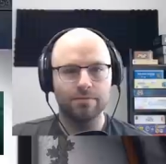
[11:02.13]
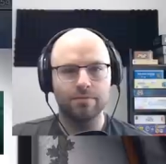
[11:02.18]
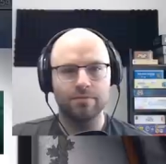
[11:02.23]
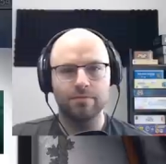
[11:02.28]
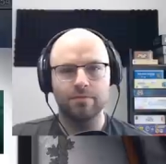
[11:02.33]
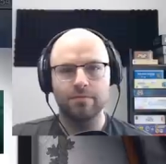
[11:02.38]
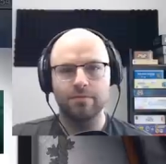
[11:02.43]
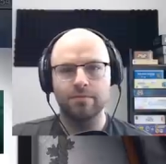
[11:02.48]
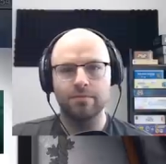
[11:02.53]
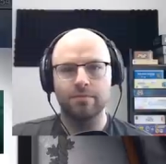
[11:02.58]

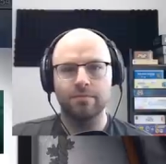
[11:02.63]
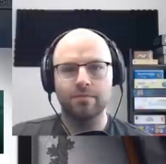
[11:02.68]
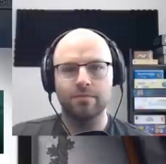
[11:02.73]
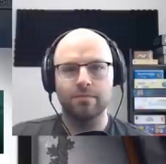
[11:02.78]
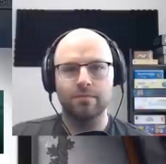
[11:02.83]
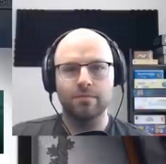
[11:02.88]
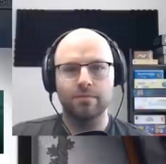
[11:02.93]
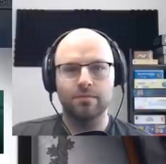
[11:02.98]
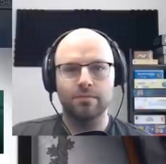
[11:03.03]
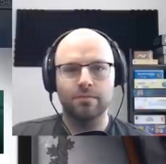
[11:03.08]

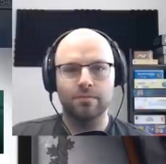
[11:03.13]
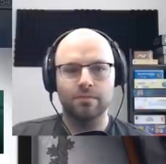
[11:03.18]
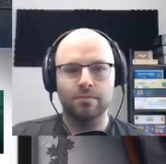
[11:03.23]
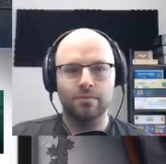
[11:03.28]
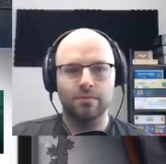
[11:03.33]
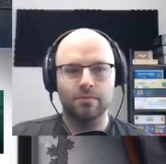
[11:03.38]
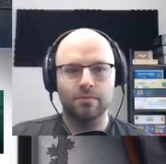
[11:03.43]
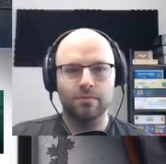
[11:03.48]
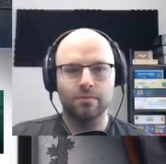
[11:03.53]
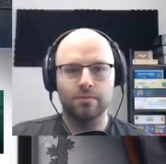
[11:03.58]

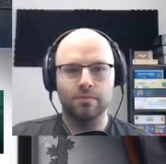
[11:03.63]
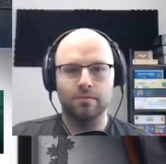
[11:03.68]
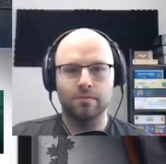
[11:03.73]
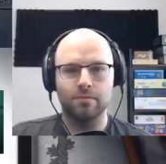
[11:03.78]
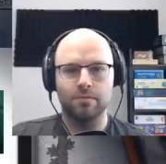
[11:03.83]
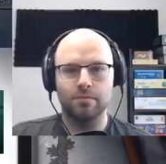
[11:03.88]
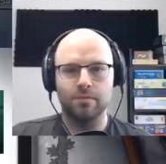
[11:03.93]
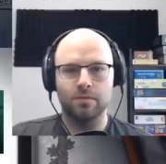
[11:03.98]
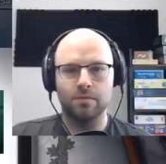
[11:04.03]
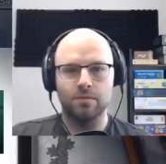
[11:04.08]

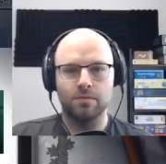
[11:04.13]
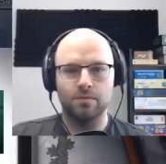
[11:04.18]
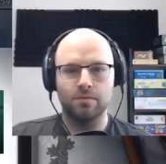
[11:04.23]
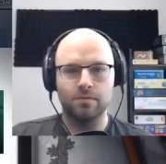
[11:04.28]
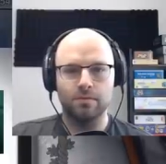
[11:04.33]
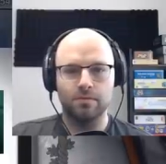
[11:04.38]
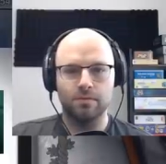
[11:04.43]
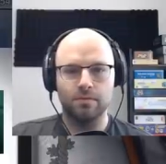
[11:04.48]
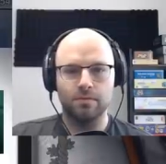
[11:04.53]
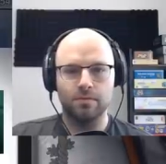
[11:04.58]

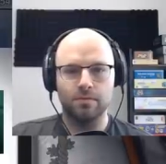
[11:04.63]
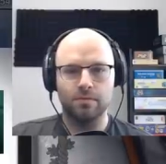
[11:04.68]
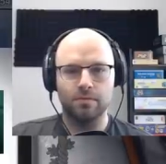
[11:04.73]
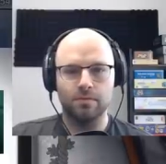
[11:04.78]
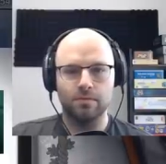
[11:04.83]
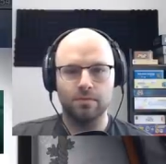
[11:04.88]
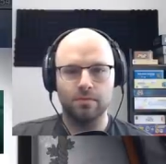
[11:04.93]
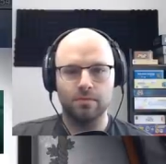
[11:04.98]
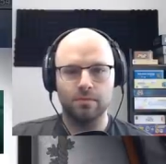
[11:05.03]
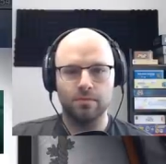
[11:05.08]

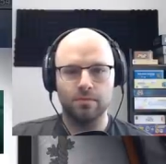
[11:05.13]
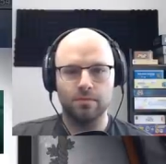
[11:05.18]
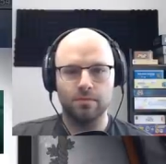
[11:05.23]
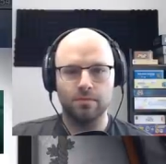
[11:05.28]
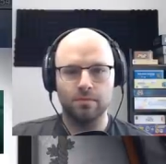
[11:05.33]
No one is speaking in this clip.